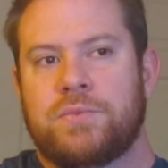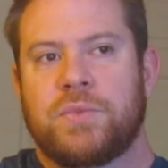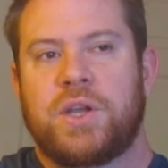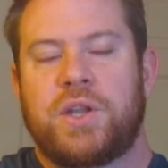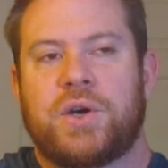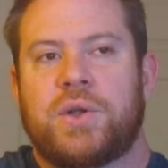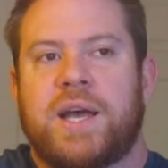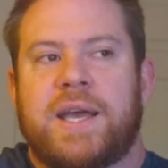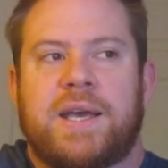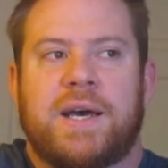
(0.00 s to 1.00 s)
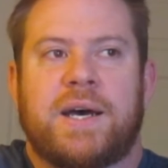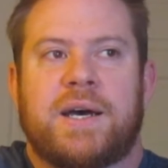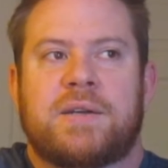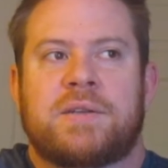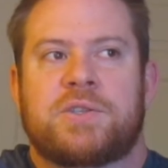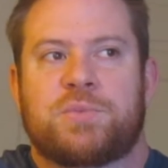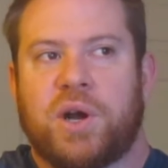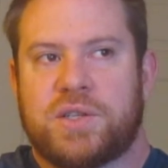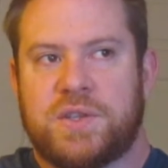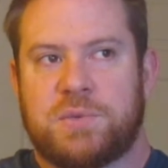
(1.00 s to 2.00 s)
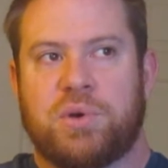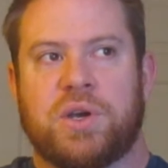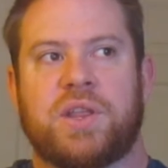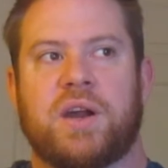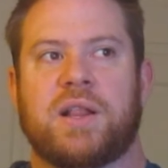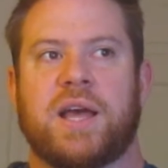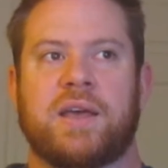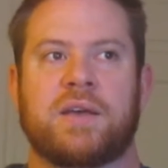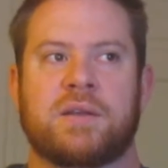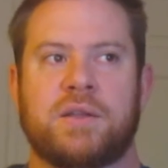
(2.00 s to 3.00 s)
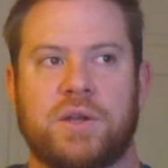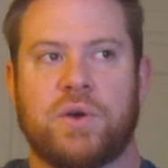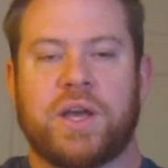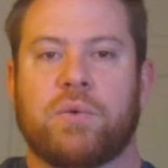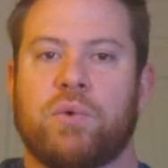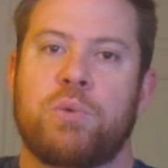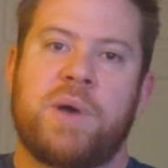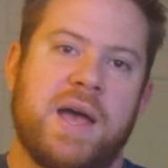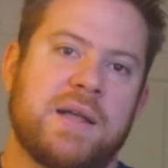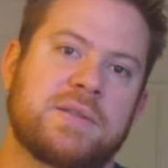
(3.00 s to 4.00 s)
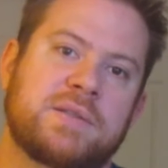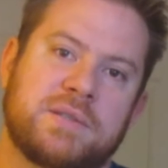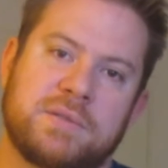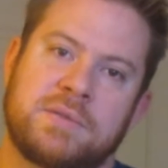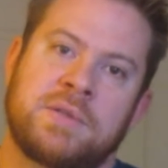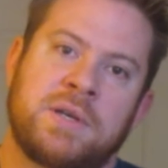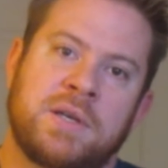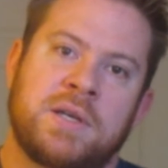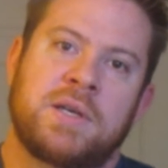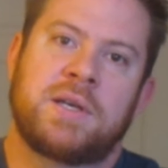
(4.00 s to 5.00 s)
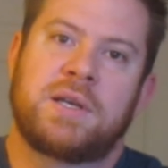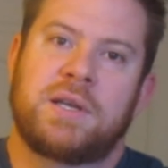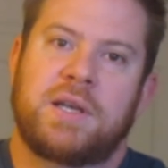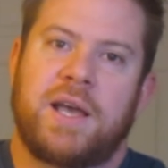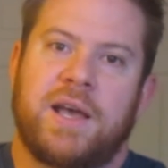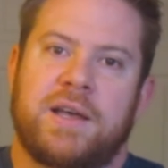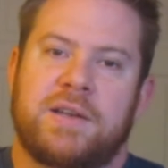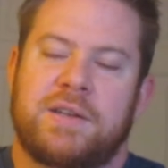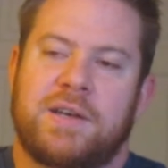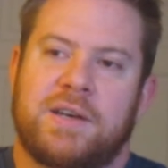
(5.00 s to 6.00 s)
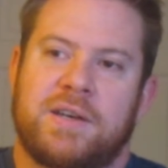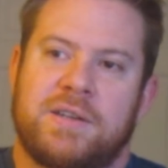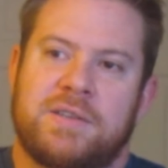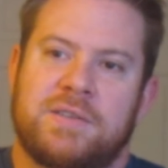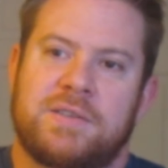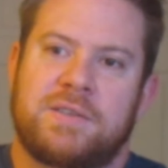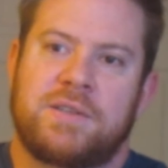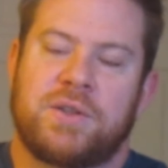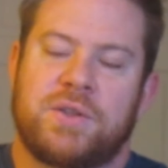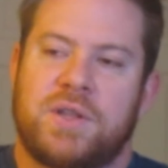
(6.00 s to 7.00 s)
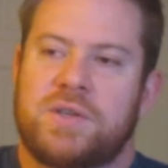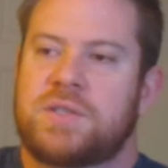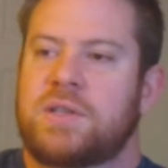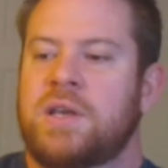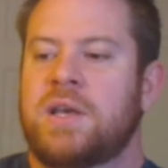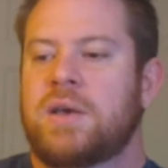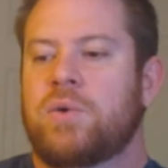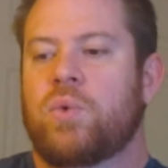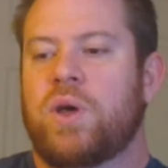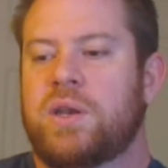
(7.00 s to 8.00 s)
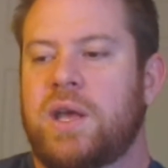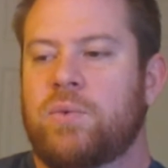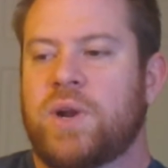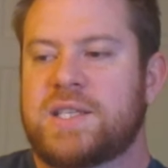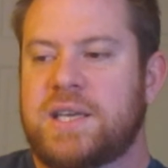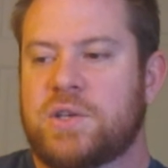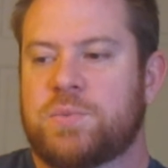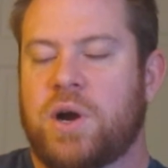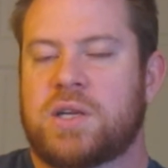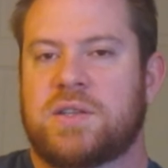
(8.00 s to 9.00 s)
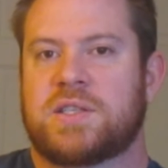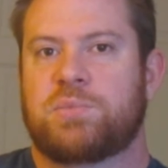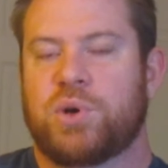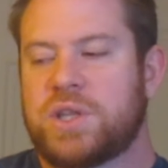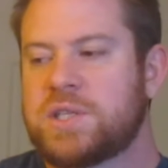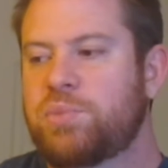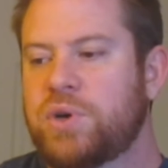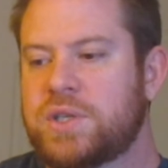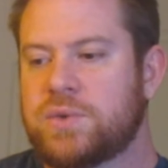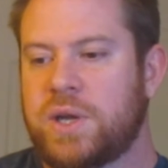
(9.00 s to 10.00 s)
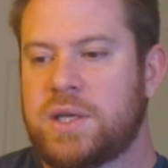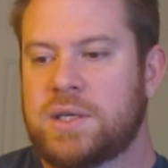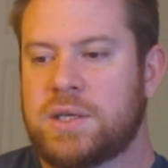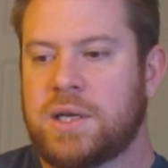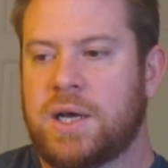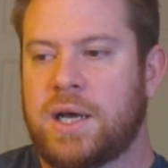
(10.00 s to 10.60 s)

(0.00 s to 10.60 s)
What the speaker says: There's parts of this book that are like, like a romance, and there's, and when I say there's parts of this book is written